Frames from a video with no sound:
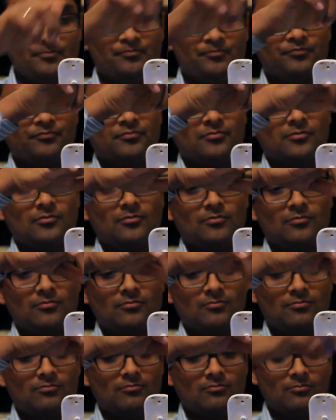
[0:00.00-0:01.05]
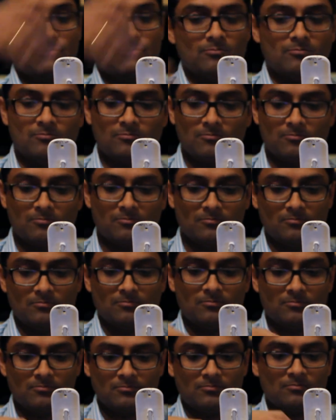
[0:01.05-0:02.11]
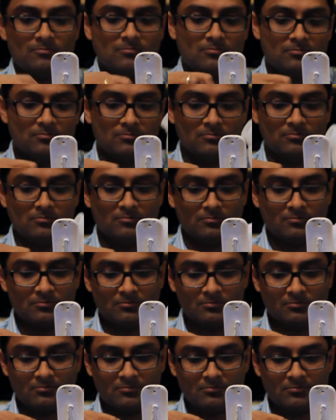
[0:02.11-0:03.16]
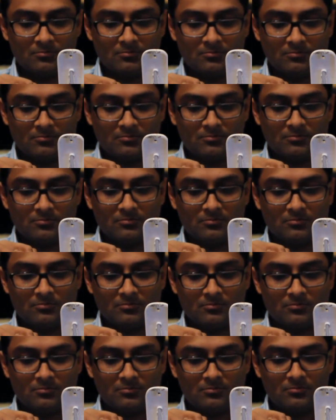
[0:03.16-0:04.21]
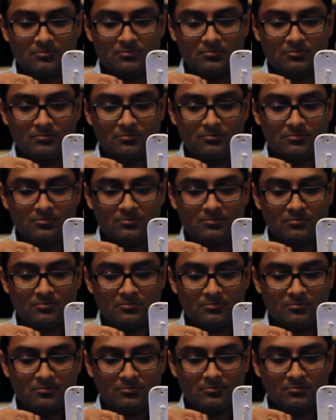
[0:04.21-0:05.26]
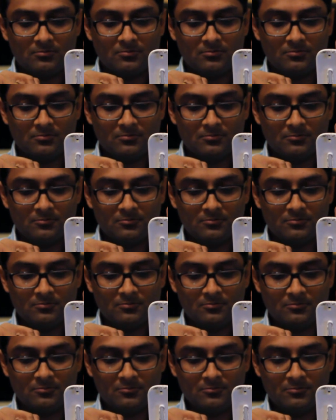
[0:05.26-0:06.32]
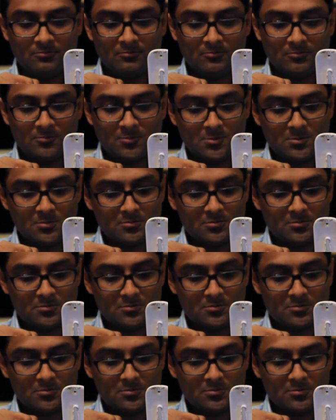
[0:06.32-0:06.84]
Nothing is said.